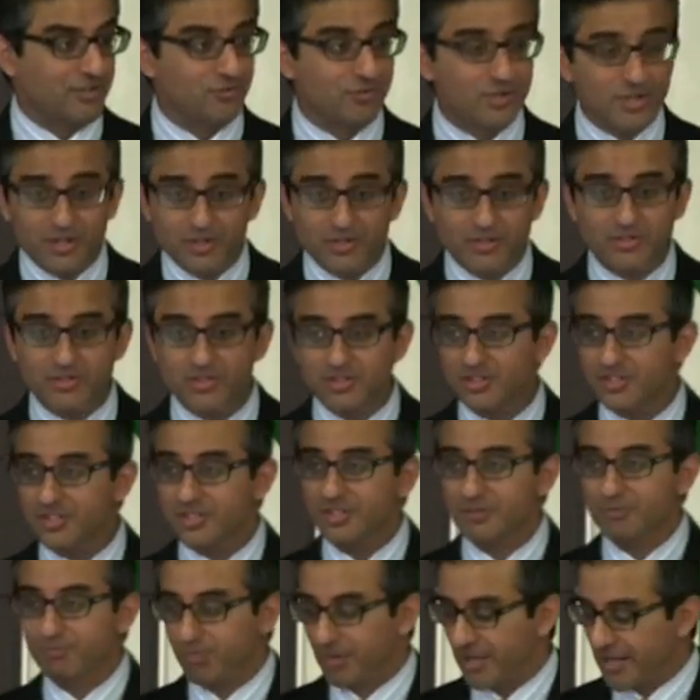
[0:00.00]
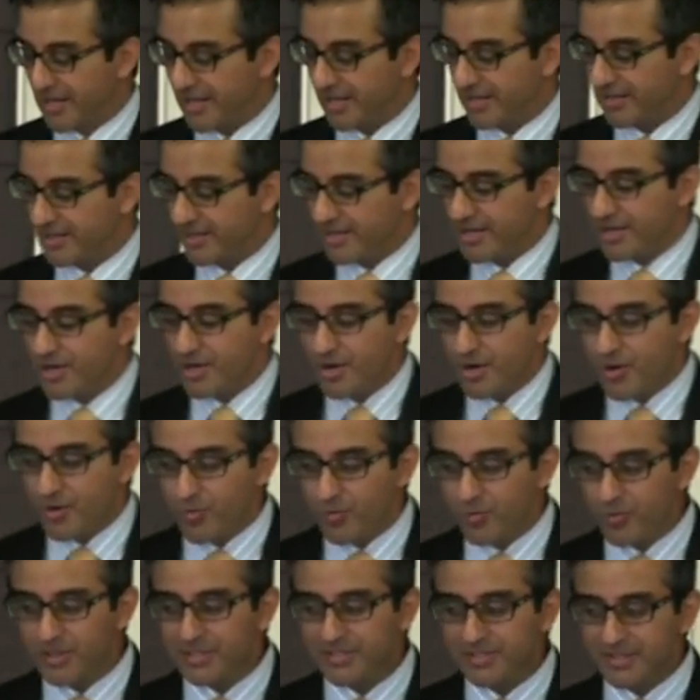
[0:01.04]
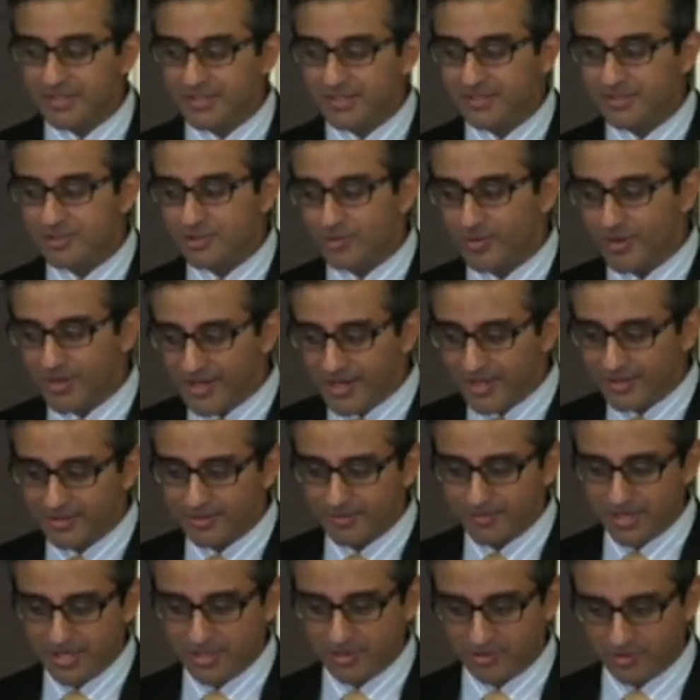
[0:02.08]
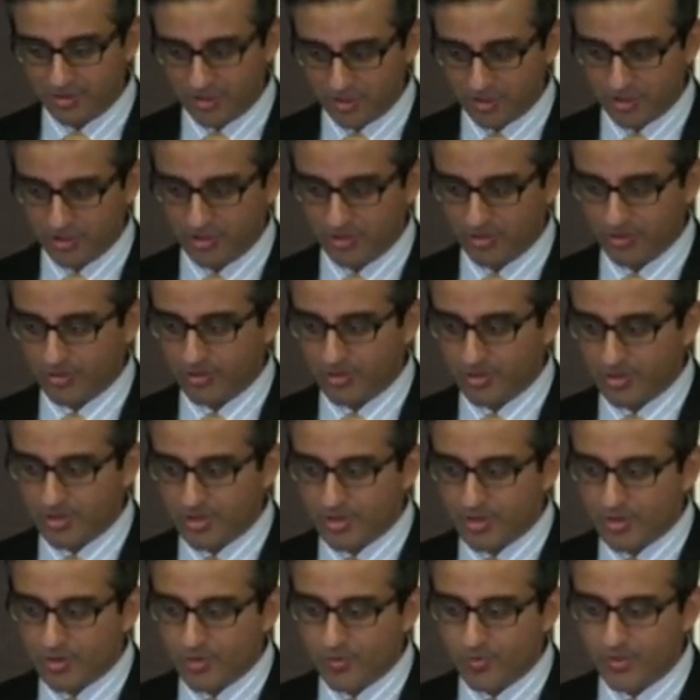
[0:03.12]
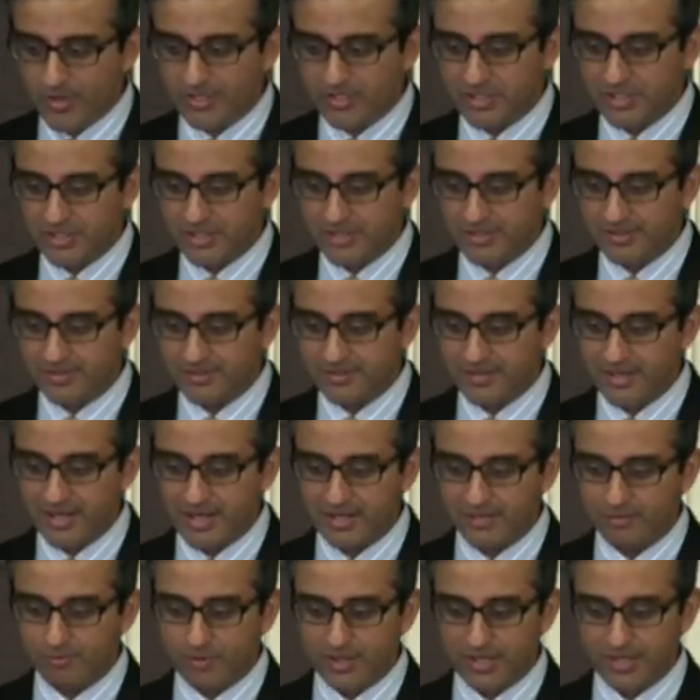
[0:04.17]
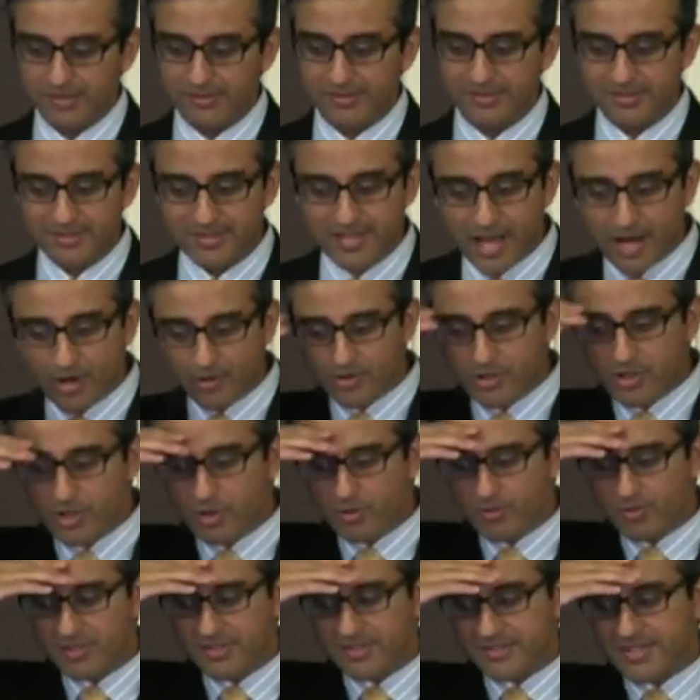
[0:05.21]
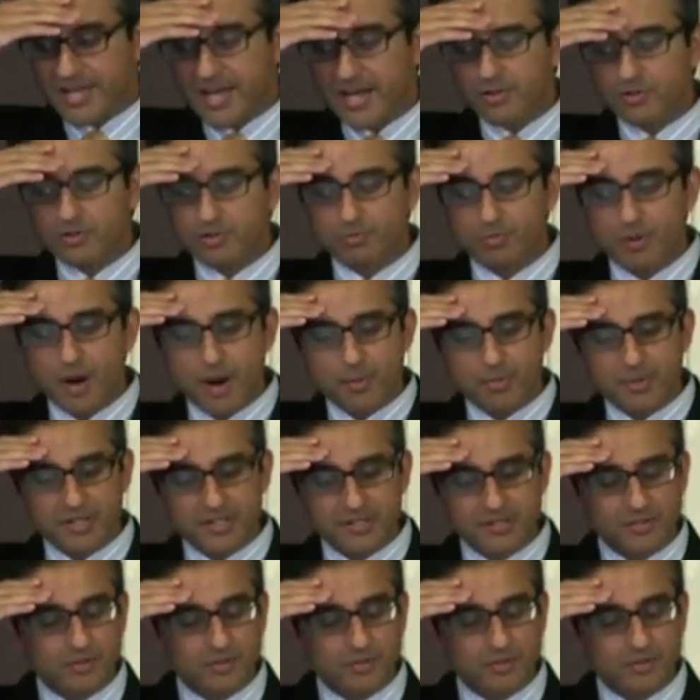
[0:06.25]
Real nutrition is blood. Which leads to another major issue, which is that while the sound humor is that whose property